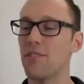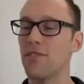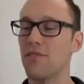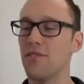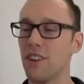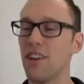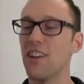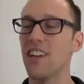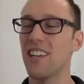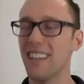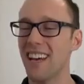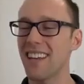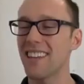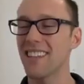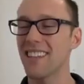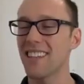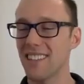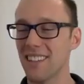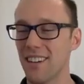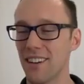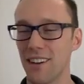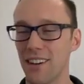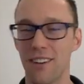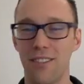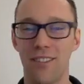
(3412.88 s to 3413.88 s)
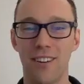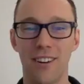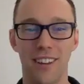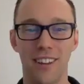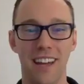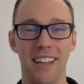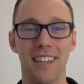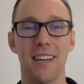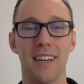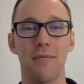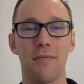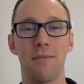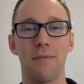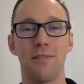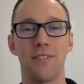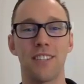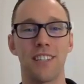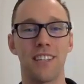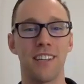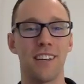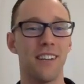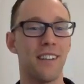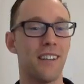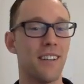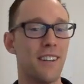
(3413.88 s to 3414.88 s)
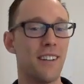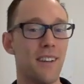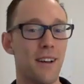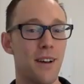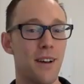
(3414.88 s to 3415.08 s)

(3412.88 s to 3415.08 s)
is very necessary for that type of skill.